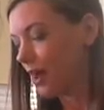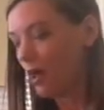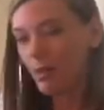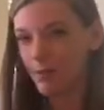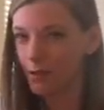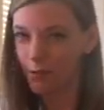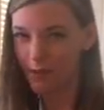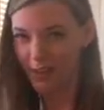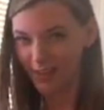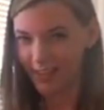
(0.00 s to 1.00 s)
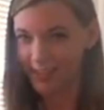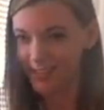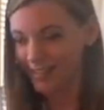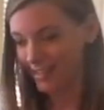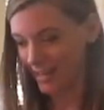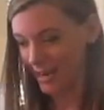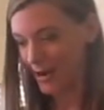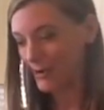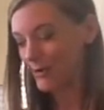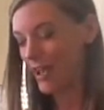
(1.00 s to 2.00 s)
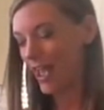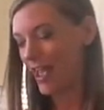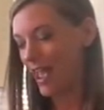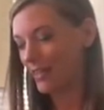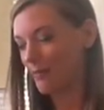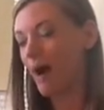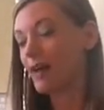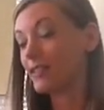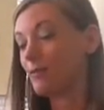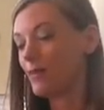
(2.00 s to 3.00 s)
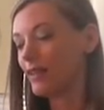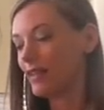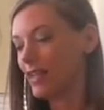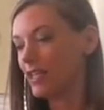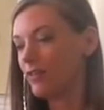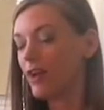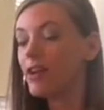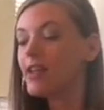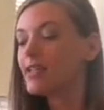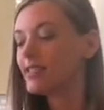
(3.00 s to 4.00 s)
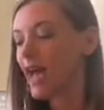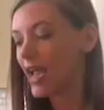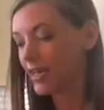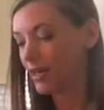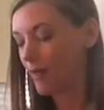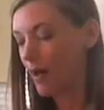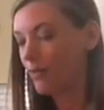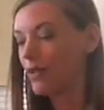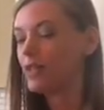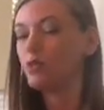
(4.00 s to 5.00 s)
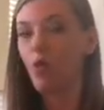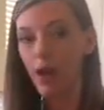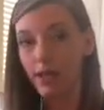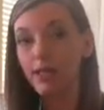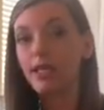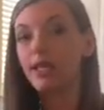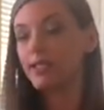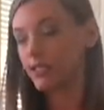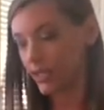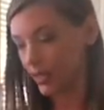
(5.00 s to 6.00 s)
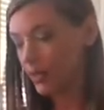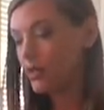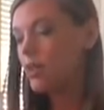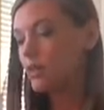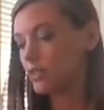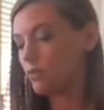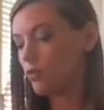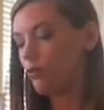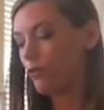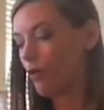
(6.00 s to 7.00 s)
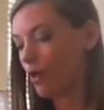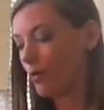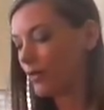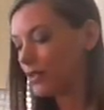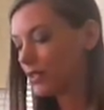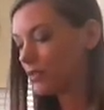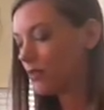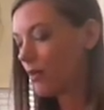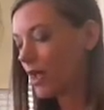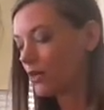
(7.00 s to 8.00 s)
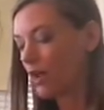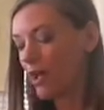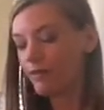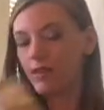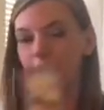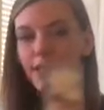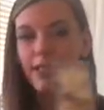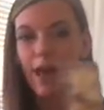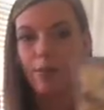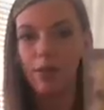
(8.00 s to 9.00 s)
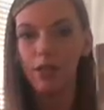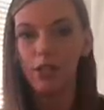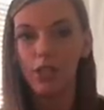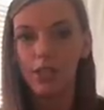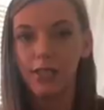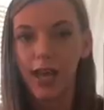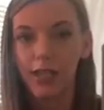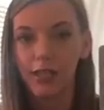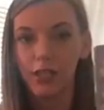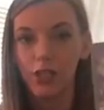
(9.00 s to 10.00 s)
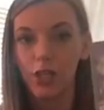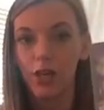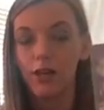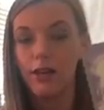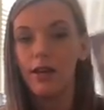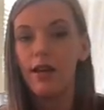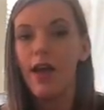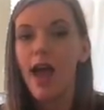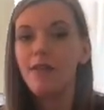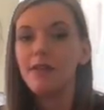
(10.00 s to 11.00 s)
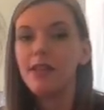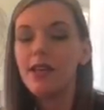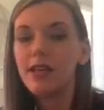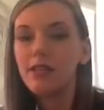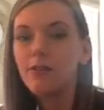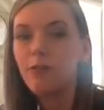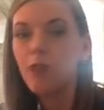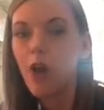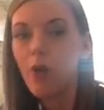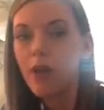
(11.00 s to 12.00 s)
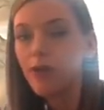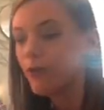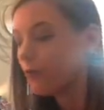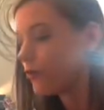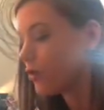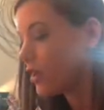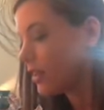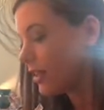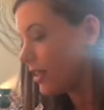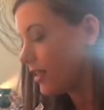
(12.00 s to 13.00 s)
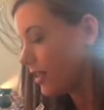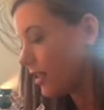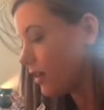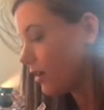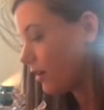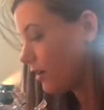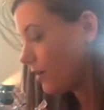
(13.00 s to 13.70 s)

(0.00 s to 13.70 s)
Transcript: all up in their feelings, and the possibilities, very excited about this, wanting things to move forward. But this is a reminder, everything is happening just as it should. Everything is flowing freely here.